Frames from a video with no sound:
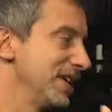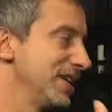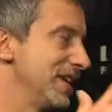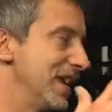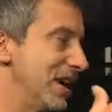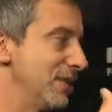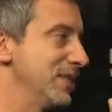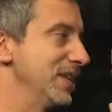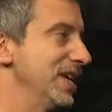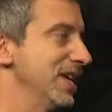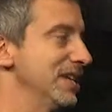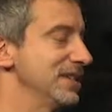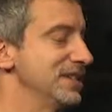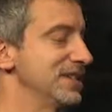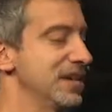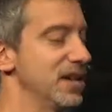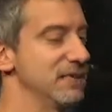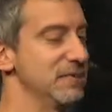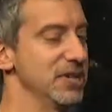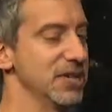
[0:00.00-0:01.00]
Now we had
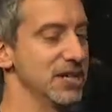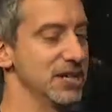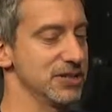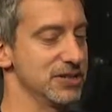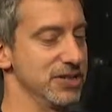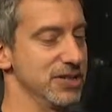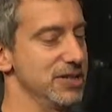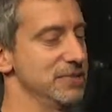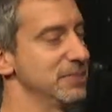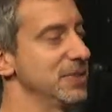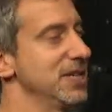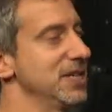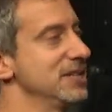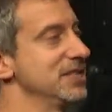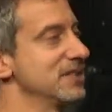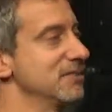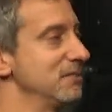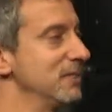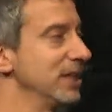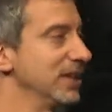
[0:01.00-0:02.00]
time. We actually got paid
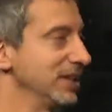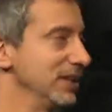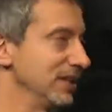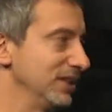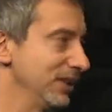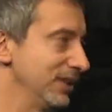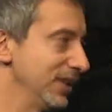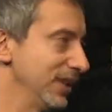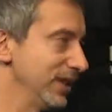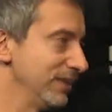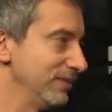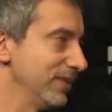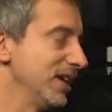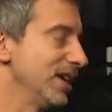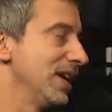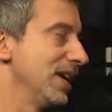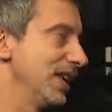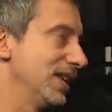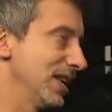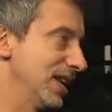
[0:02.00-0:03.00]
some money to leave,
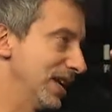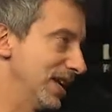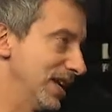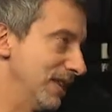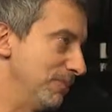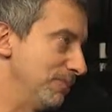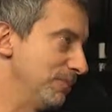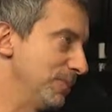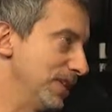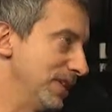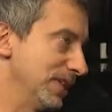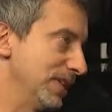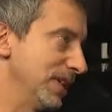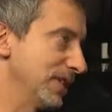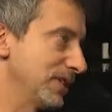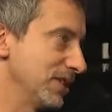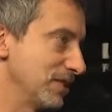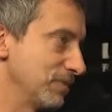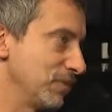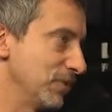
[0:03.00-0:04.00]
and that helped build
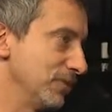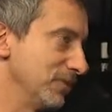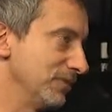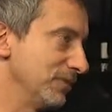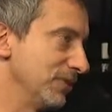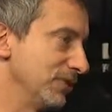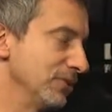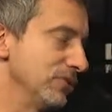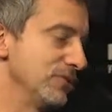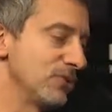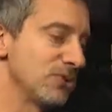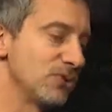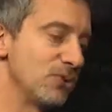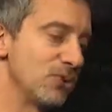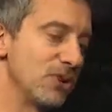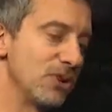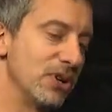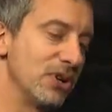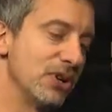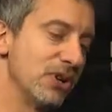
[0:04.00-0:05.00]
out this beautiful new
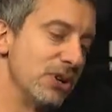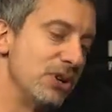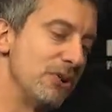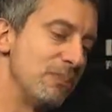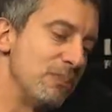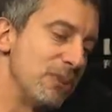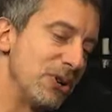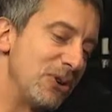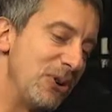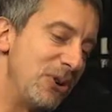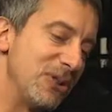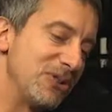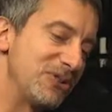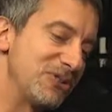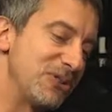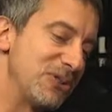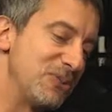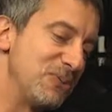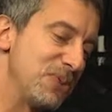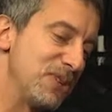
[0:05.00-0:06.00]
store. But
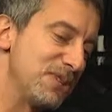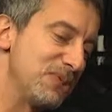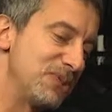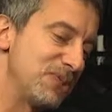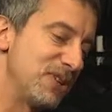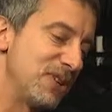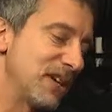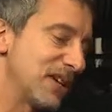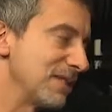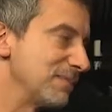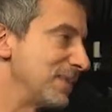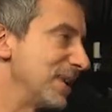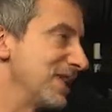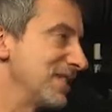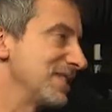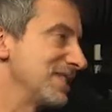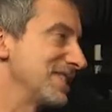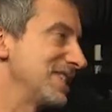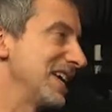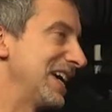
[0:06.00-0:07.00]
also what you talk
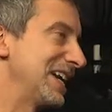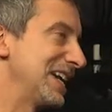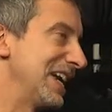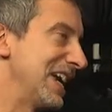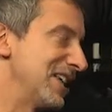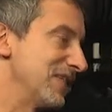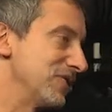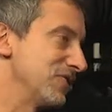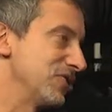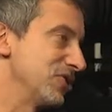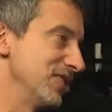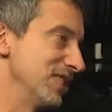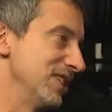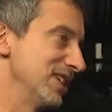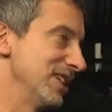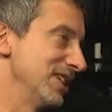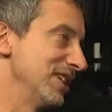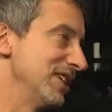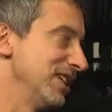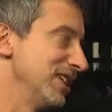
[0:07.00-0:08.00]
about is that energy,
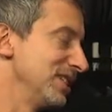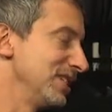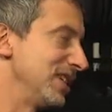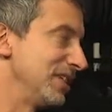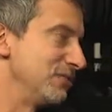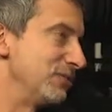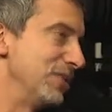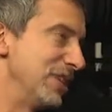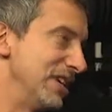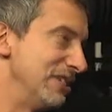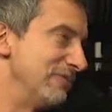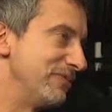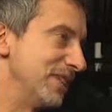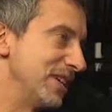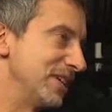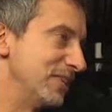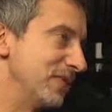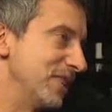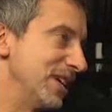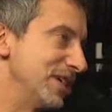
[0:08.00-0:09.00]
that
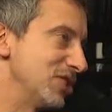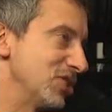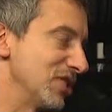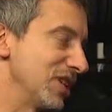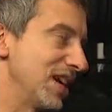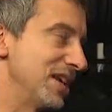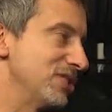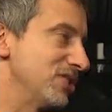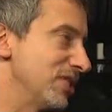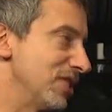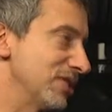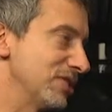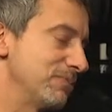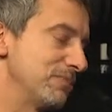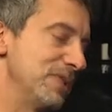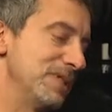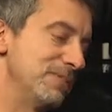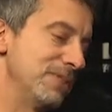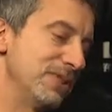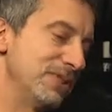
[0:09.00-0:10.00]
reinvigoration. I talked to
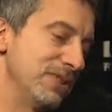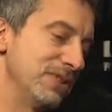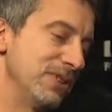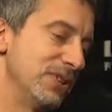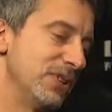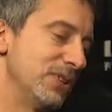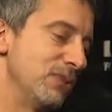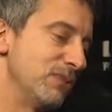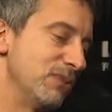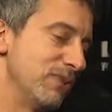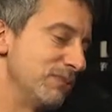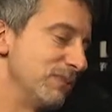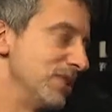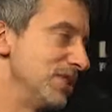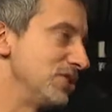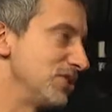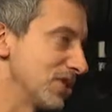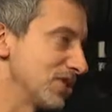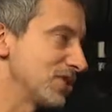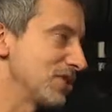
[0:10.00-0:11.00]
people when we
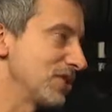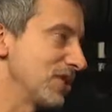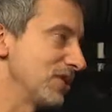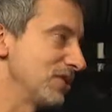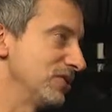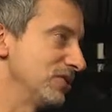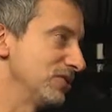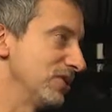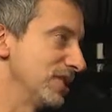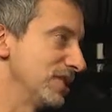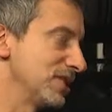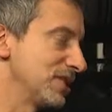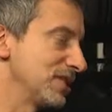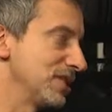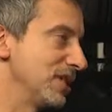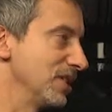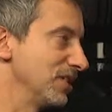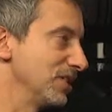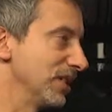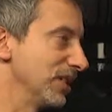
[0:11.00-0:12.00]
just started doing this
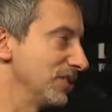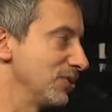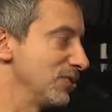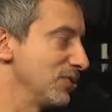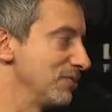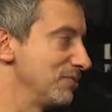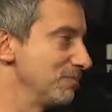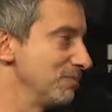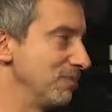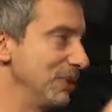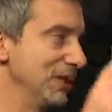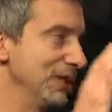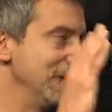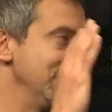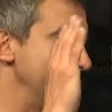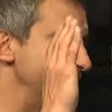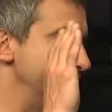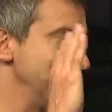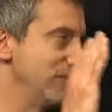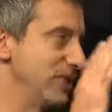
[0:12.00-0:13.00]
deal, and they couldn't
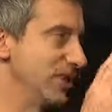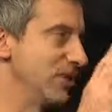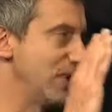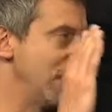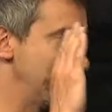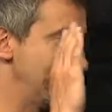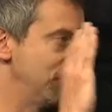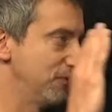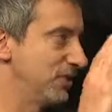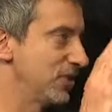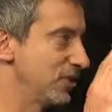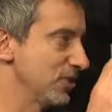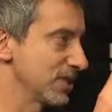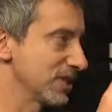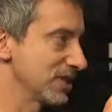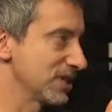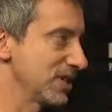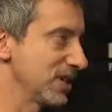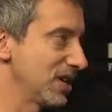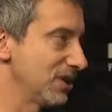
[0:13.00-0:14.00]
believe, how
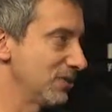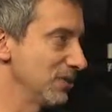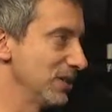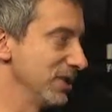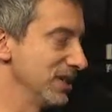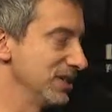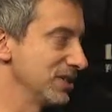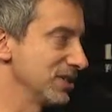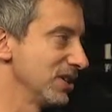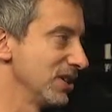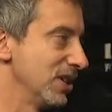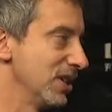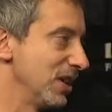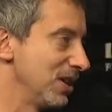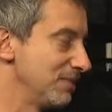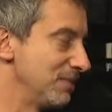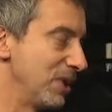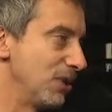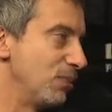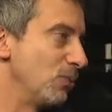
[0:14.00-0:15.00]
focused I was
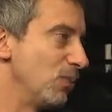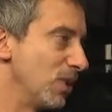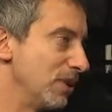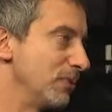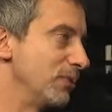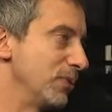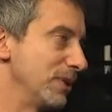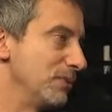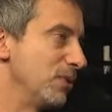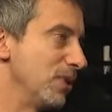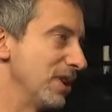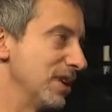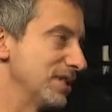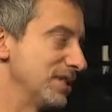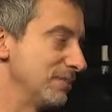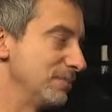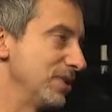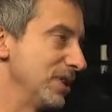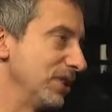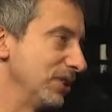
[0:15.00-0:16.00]
about what we wanted
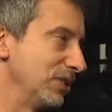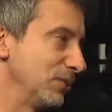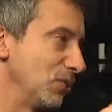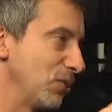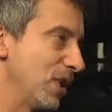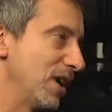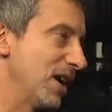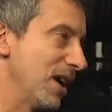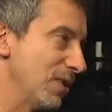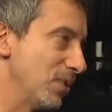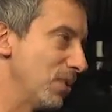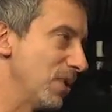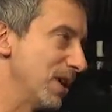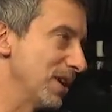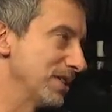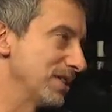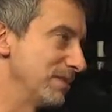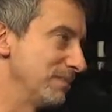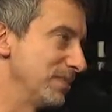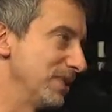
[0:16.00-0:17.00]
to build and what I
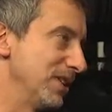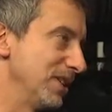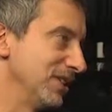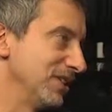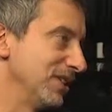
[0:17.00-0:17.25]
wanted to build.